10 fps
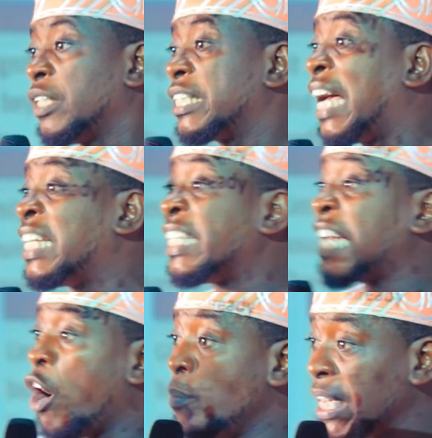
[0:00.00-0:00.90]
It's an
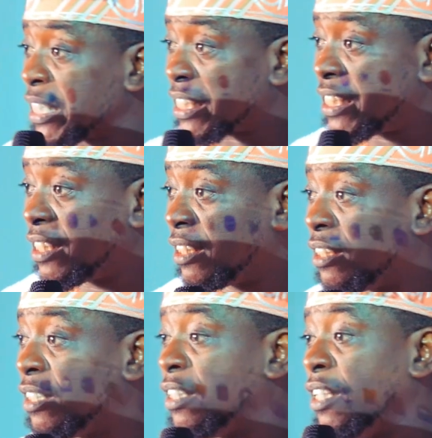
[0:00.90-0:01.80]
endowment.
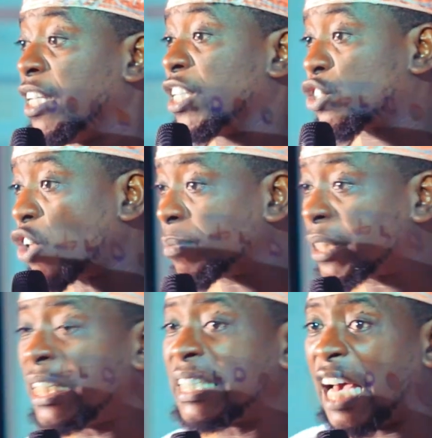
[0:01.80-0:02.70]
It's
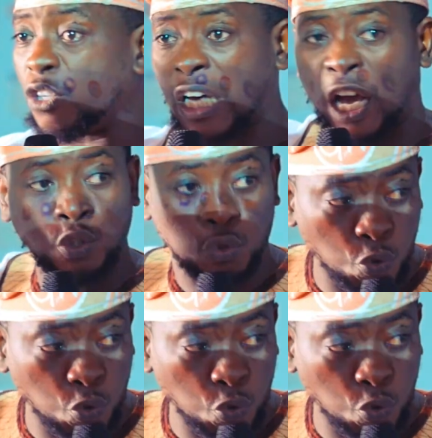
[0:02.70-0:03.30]
something that you can